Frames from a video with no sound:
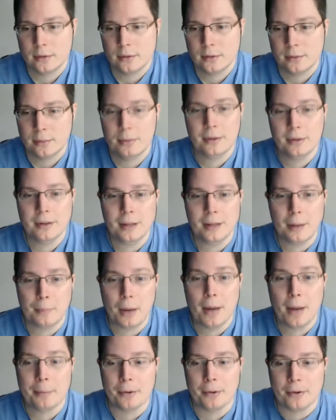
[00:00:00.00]
mm-hmm. not
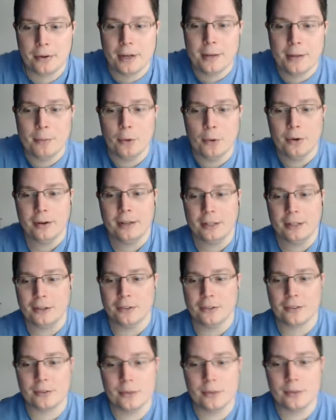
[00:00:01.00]
popular anymore, and then you're
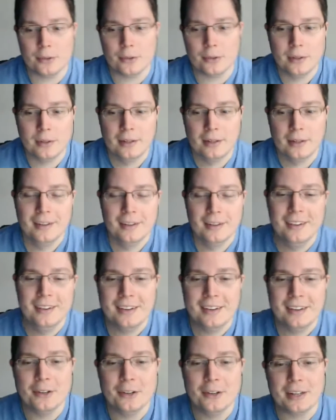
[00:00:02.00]
screwed.
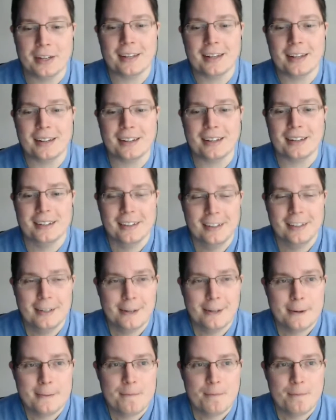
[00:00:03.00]
You know, like uh,
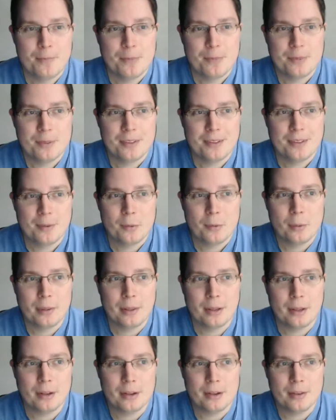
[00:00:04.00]
when
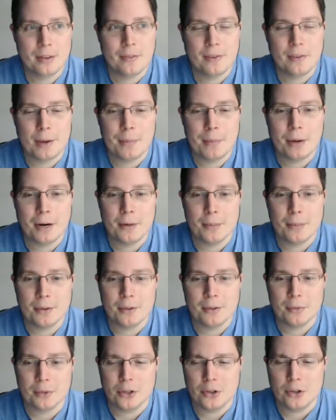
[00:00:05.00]
the the vampire
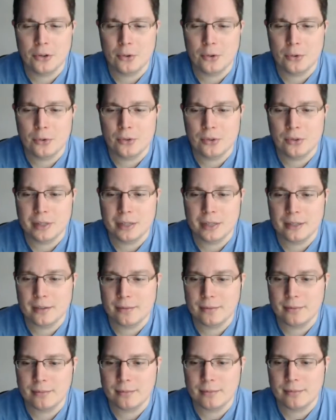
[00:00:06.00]
books were huge, like
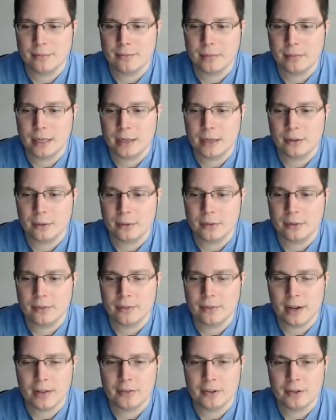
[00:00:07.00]
I don't know, was it
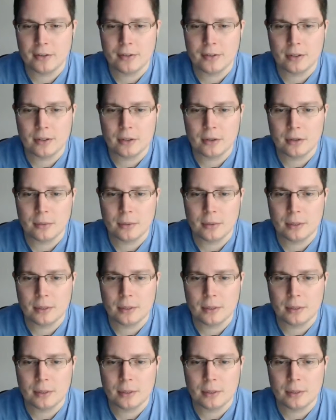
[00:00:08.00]
five years ago? When